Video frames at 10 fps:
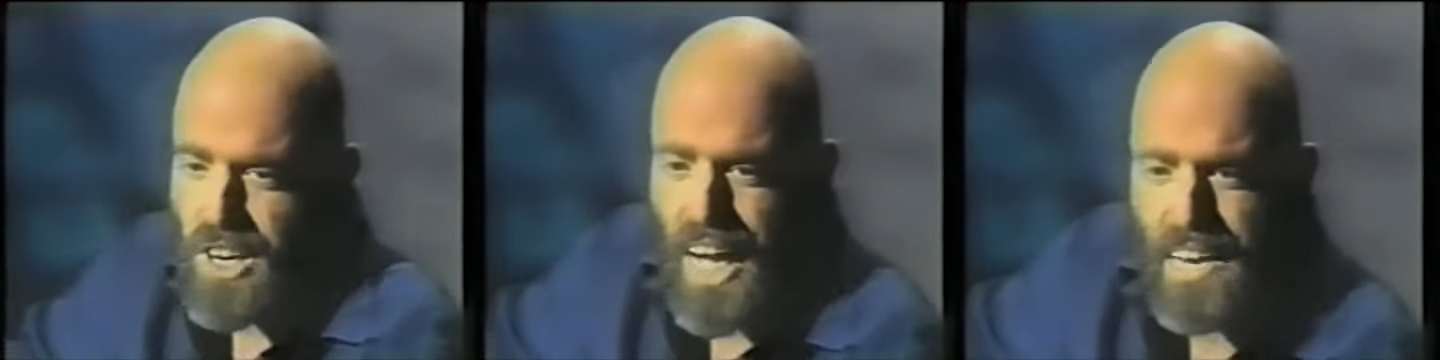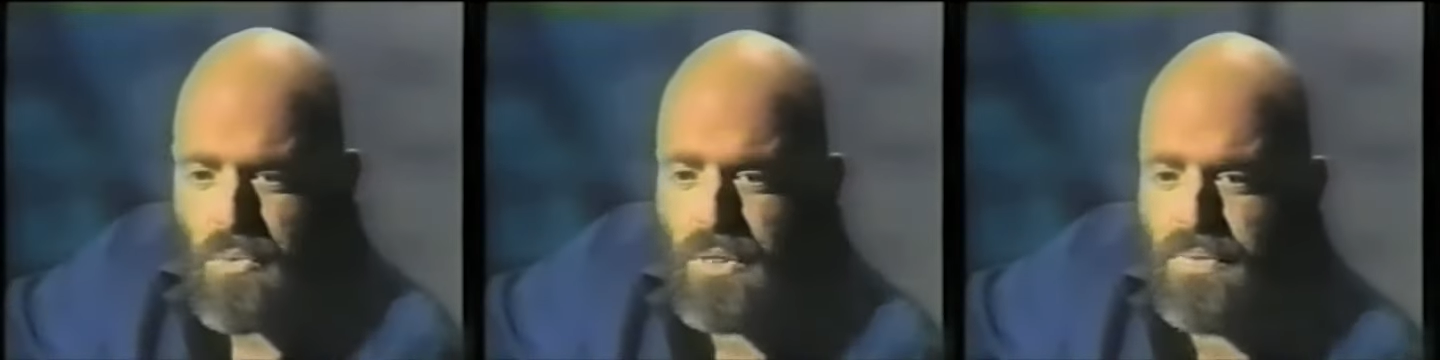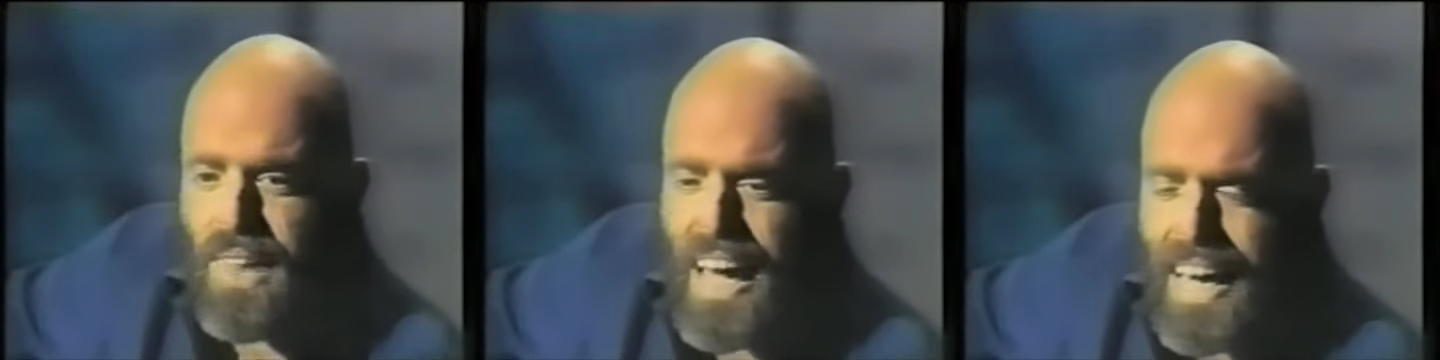kite wouldn't
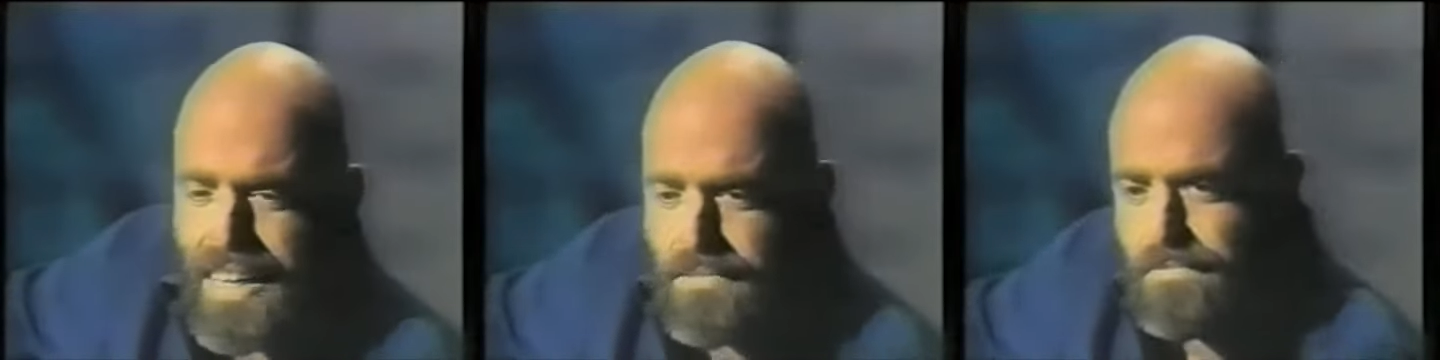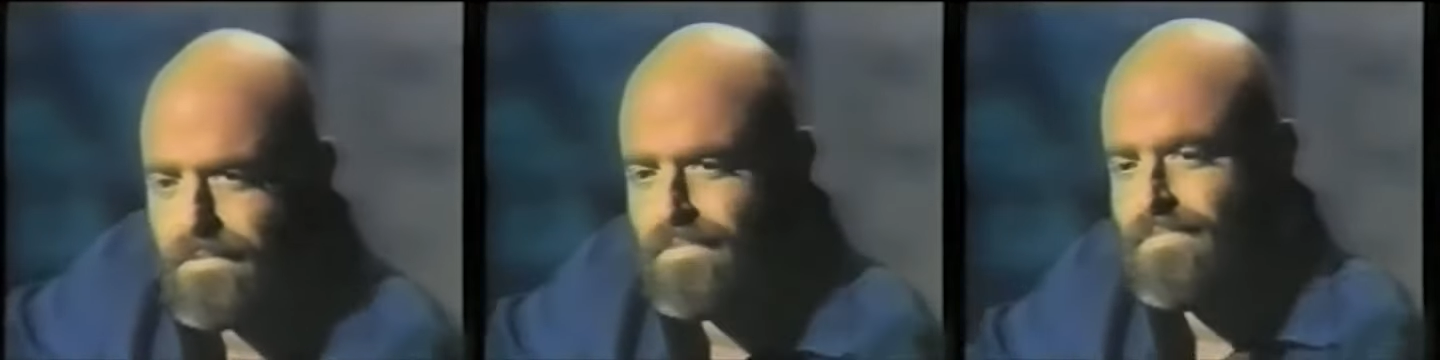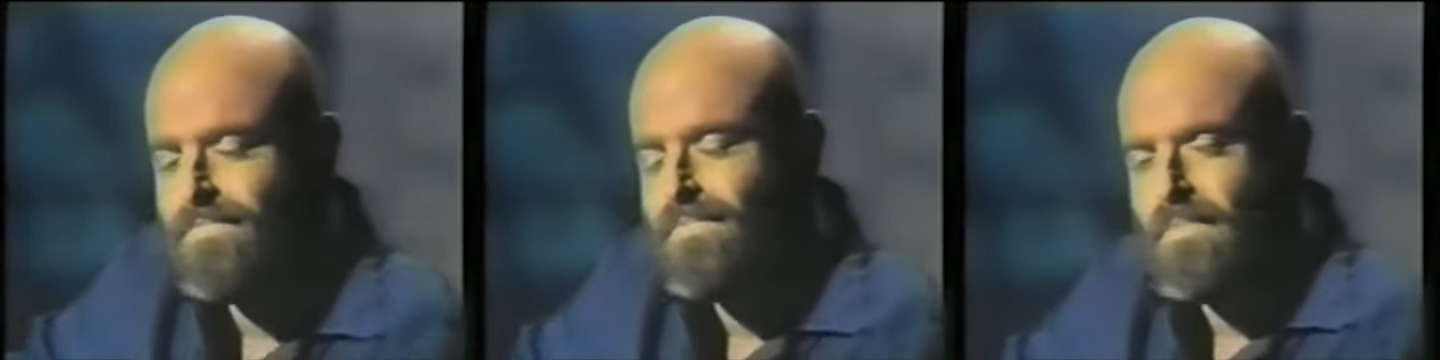fly,
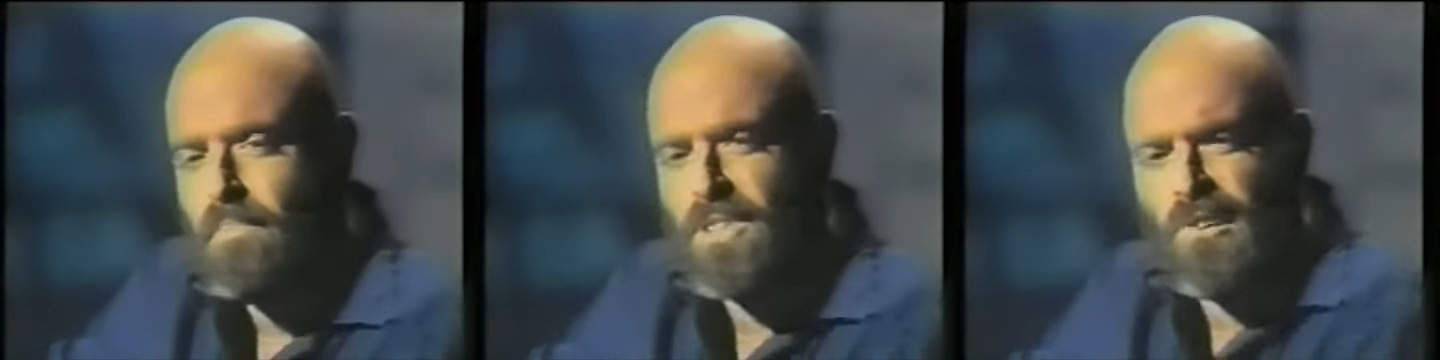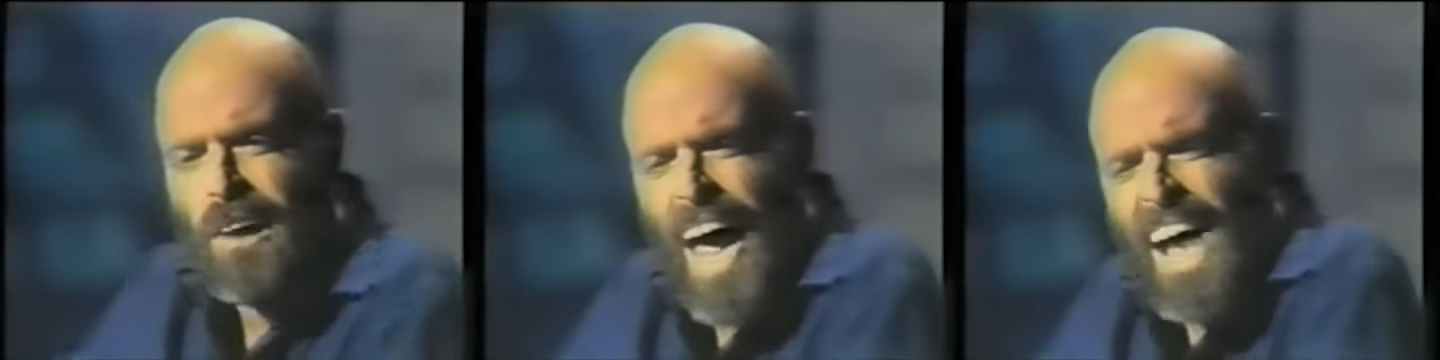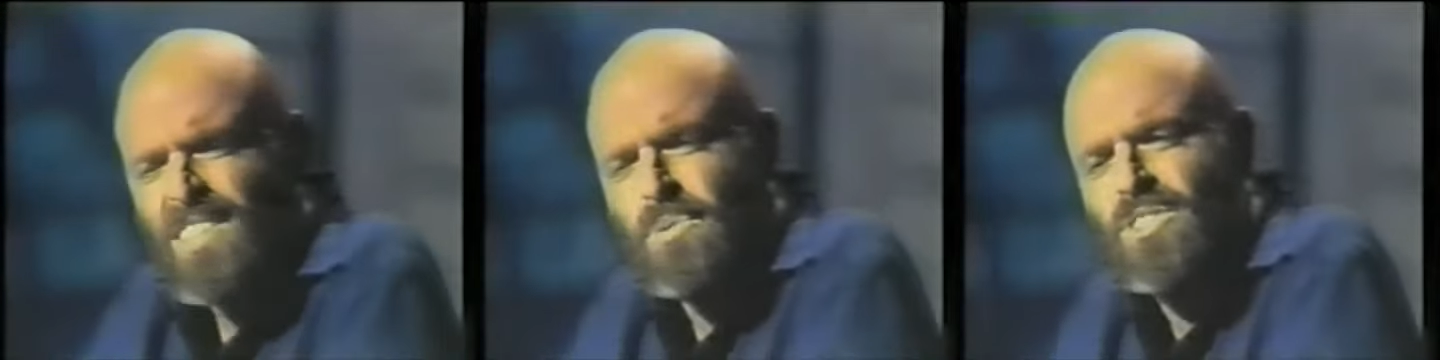but the
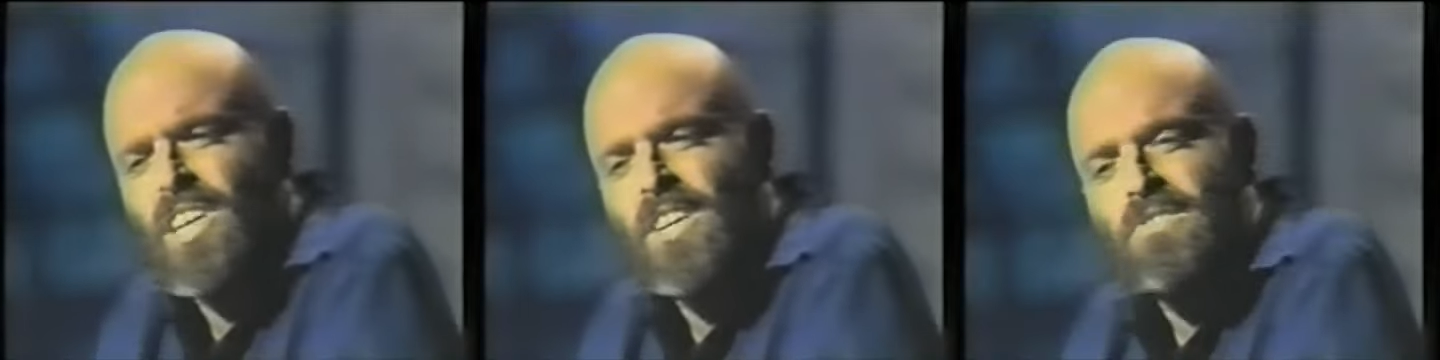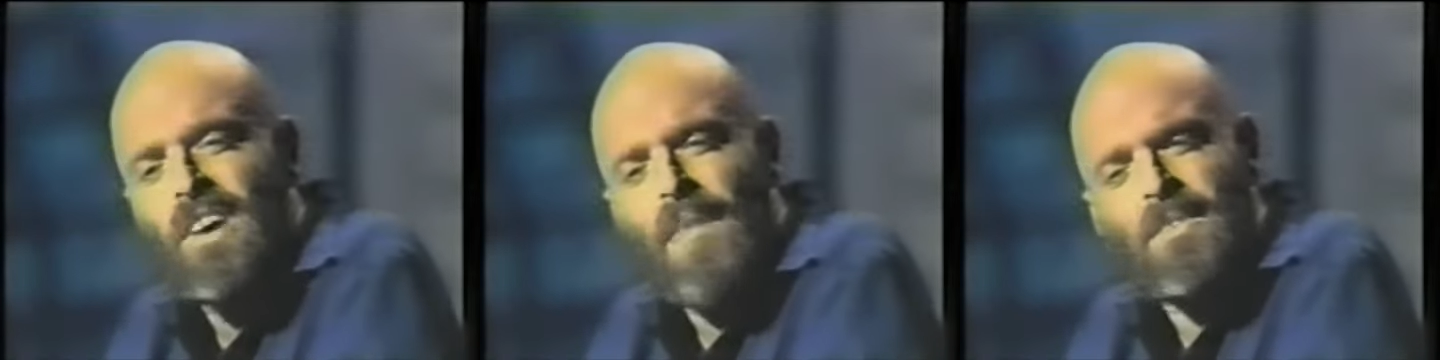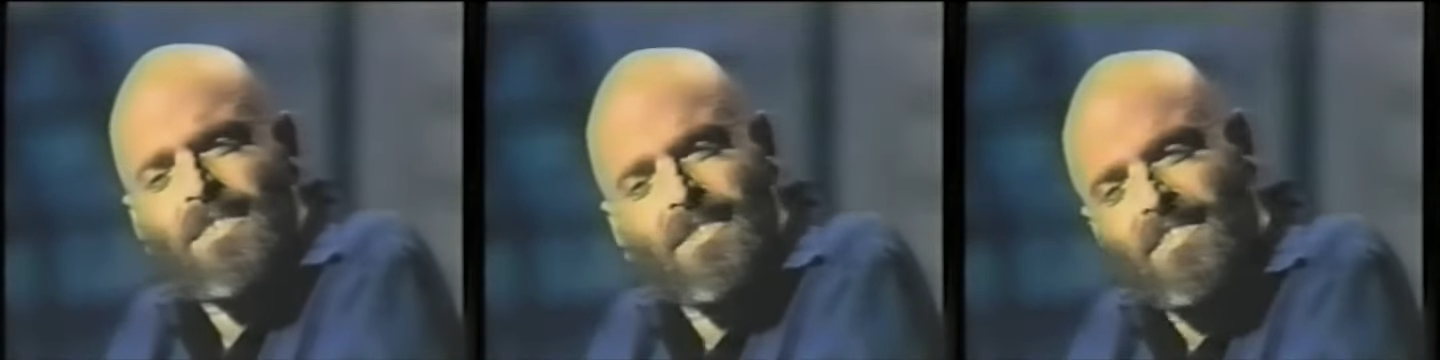grass would see your trouble.